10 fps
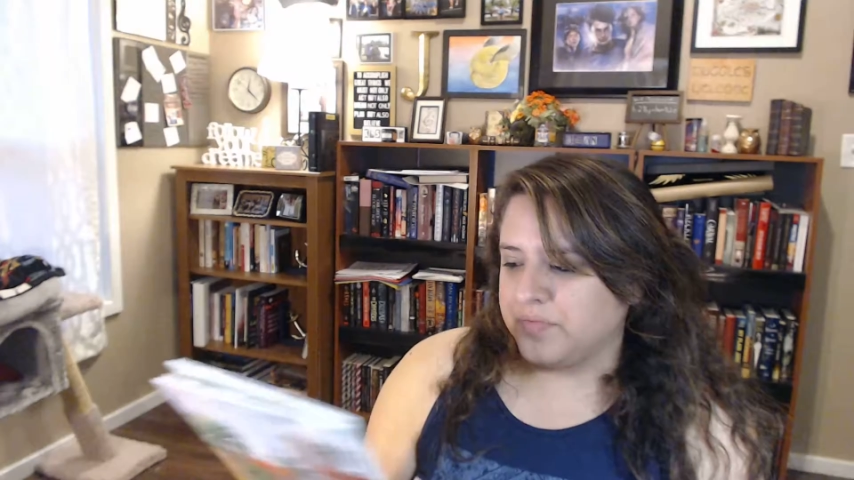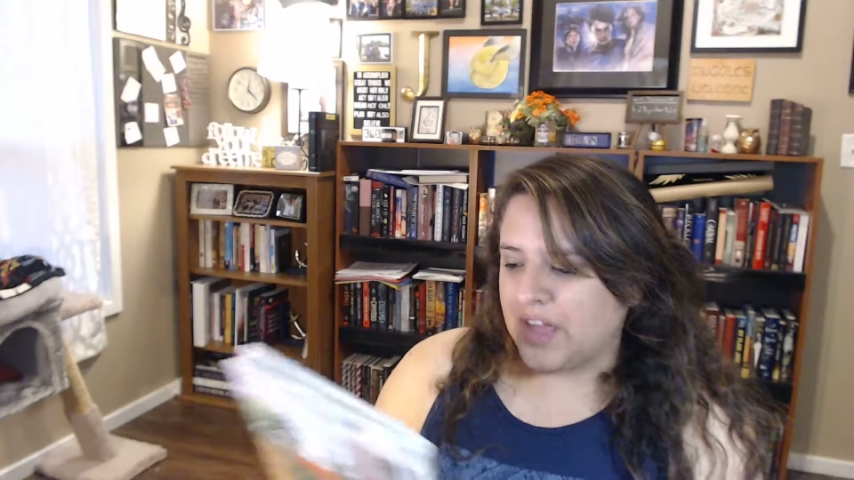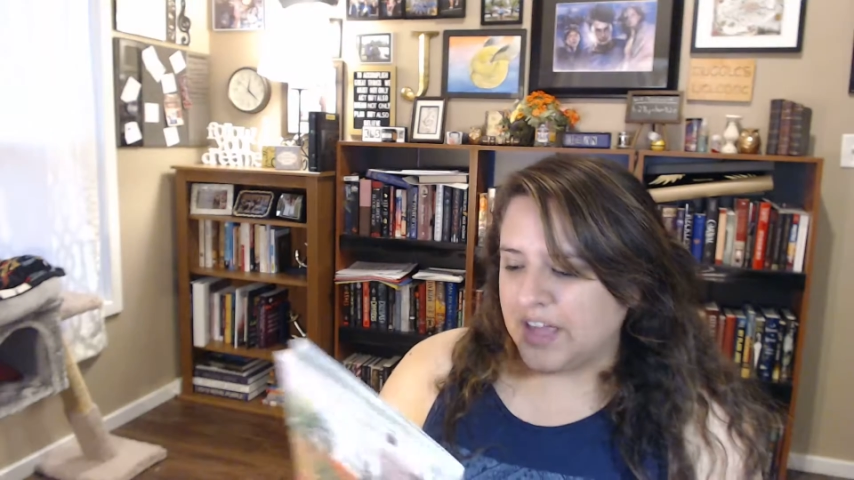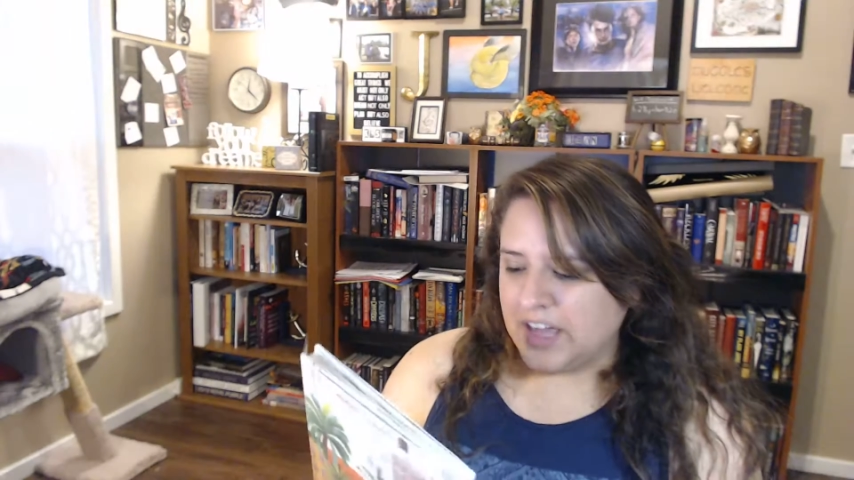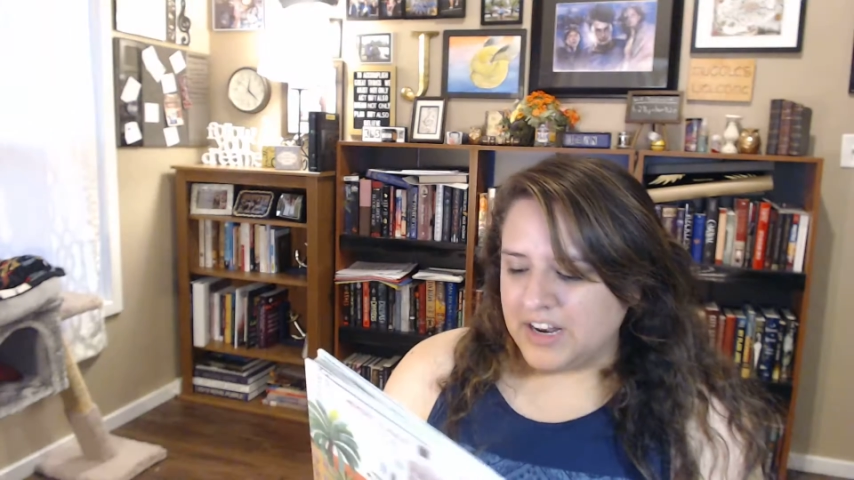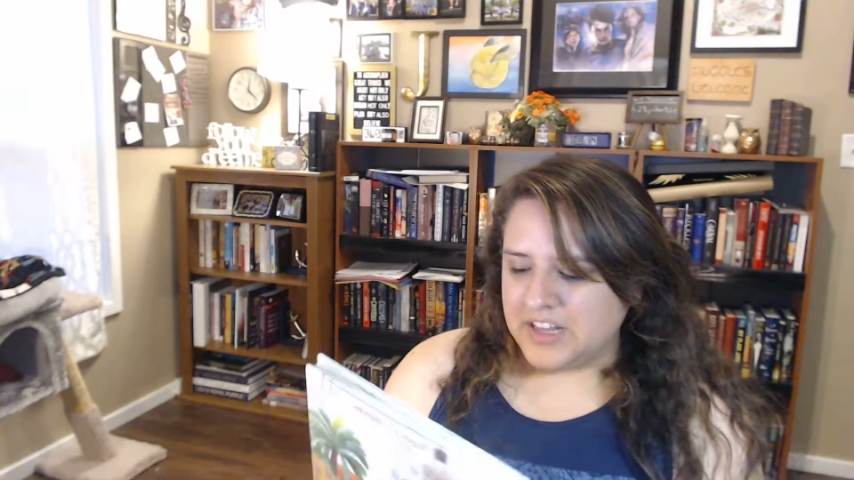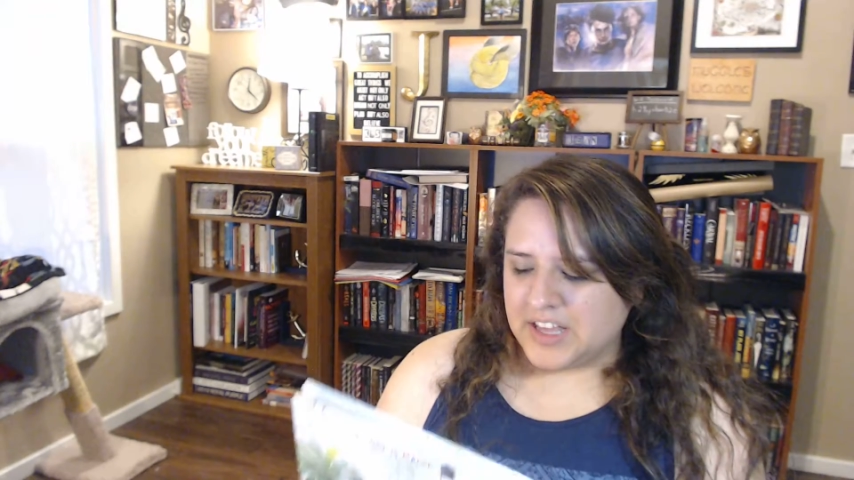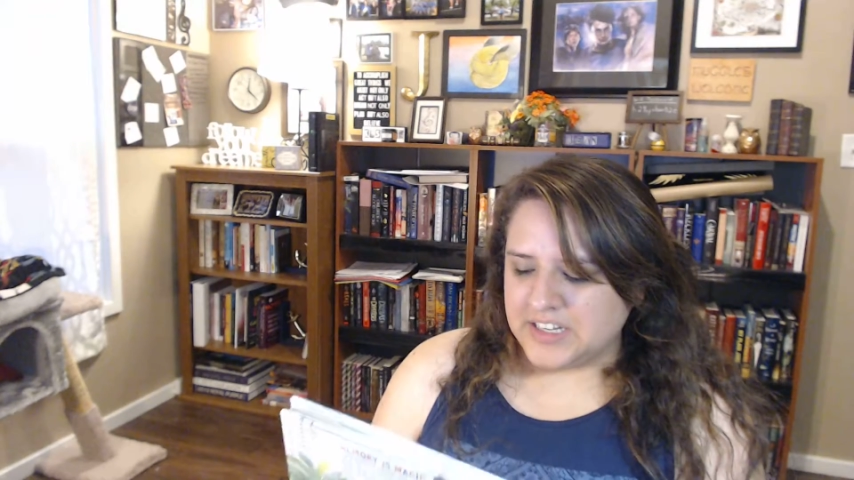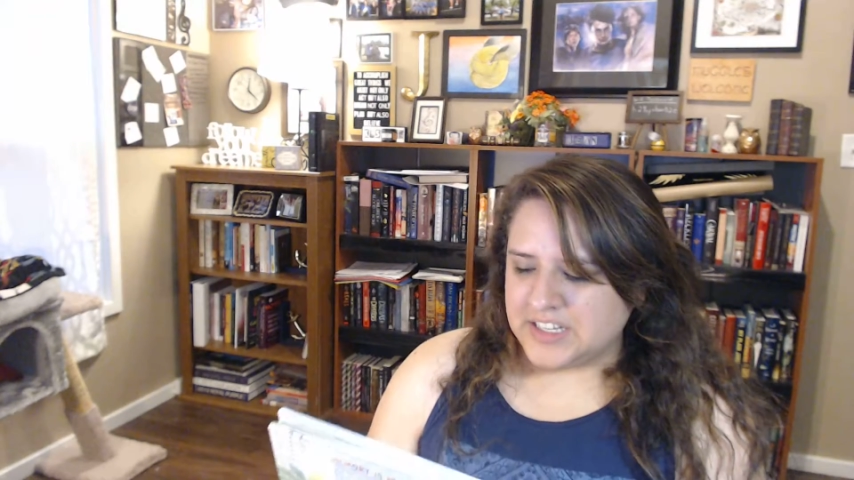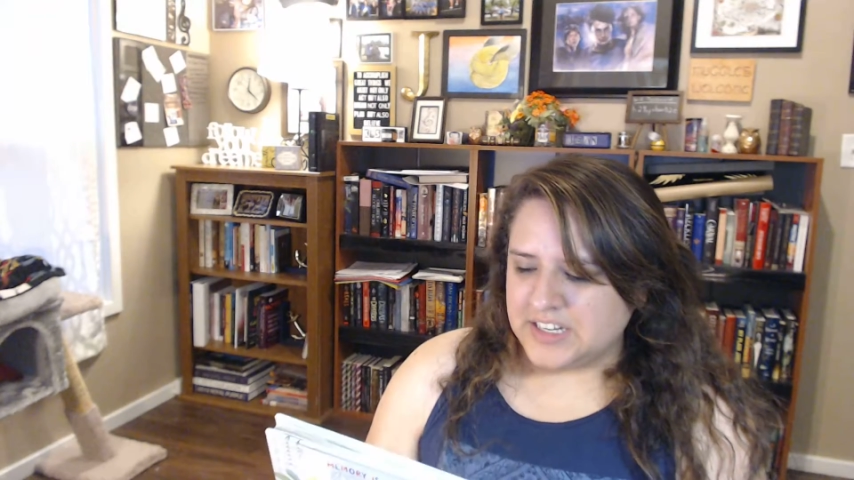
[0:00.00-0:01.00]
I kind of
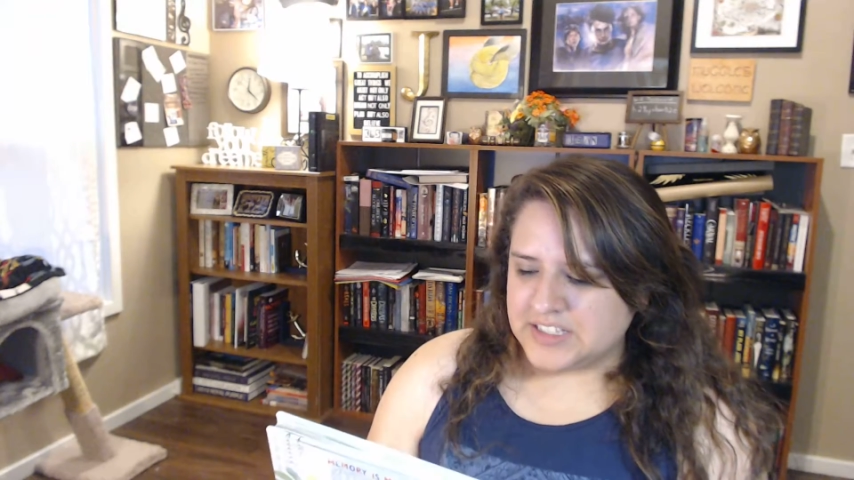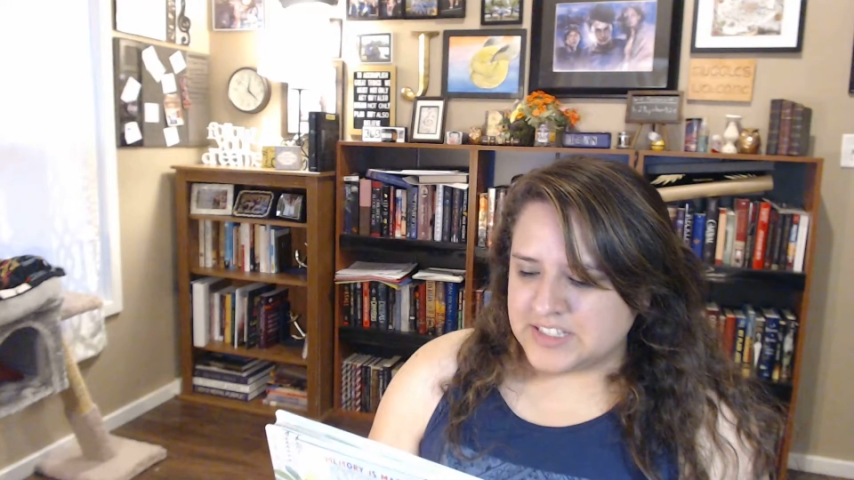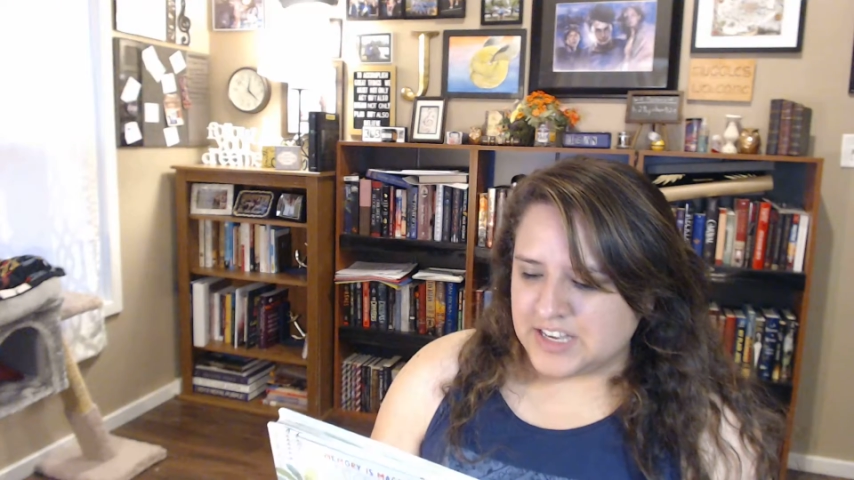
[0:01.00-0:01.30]
liked it. It's